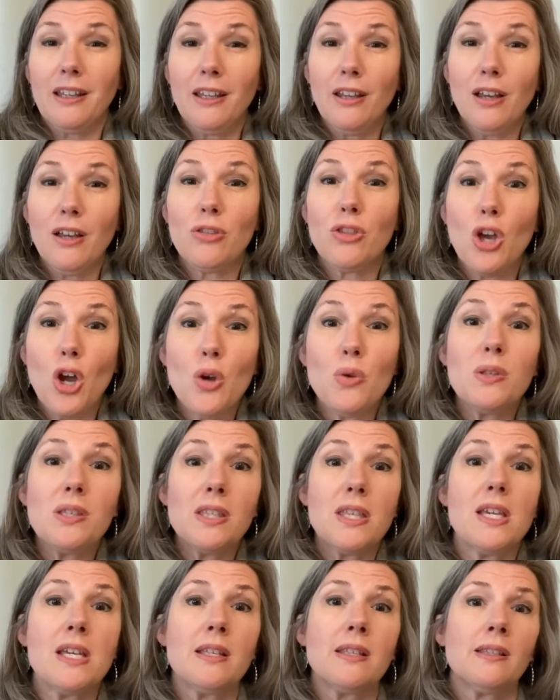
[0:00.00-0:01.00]
those
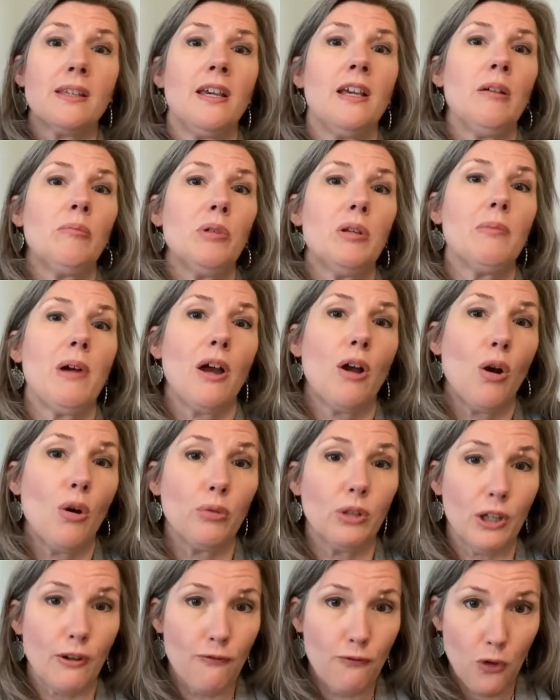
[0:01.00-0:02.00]
things can't be my
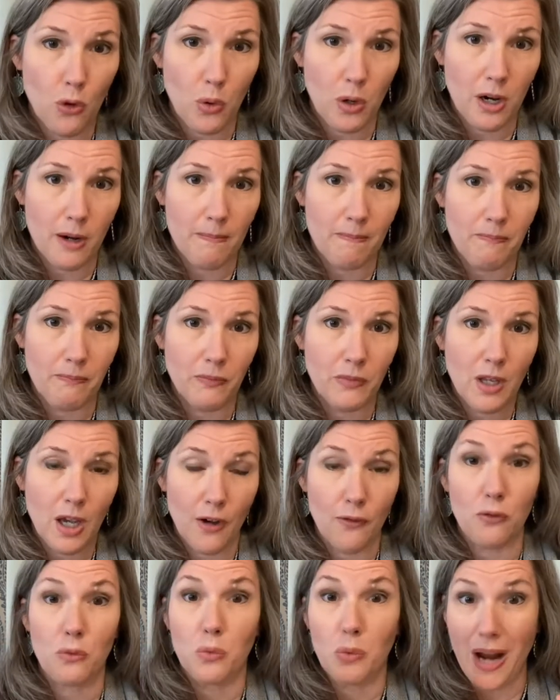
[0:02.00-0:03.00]
only form
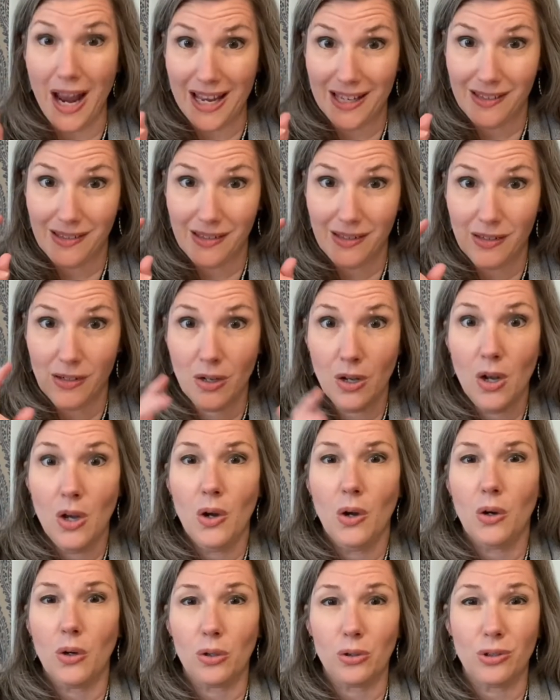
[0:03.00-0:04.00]
of rest
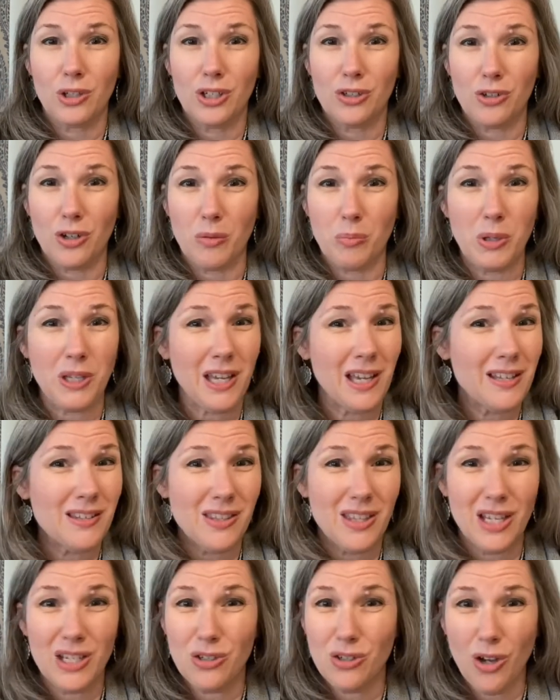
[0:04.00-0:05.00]
or leisure, because
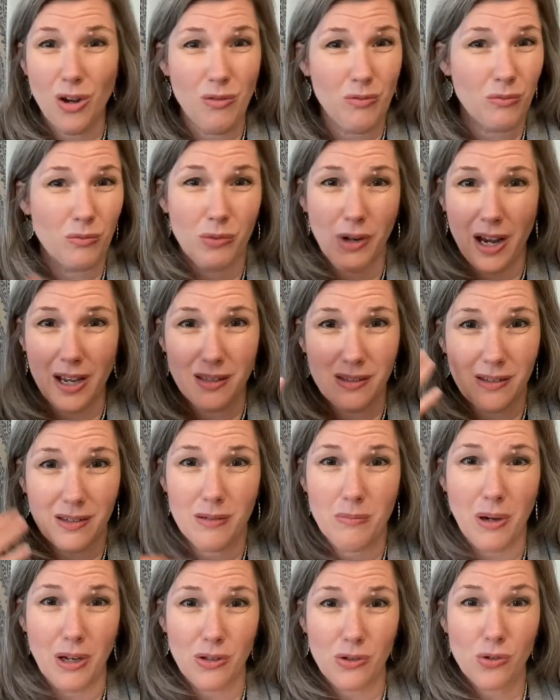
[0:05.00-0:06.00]
they don't rest
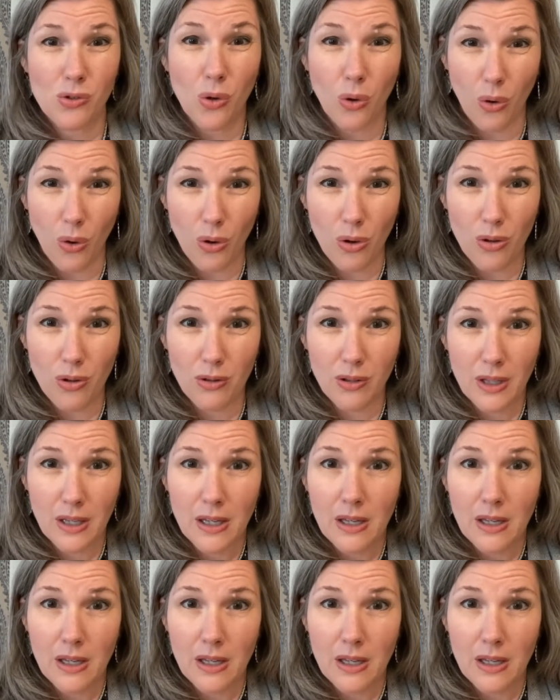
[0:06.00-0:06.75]
my soul,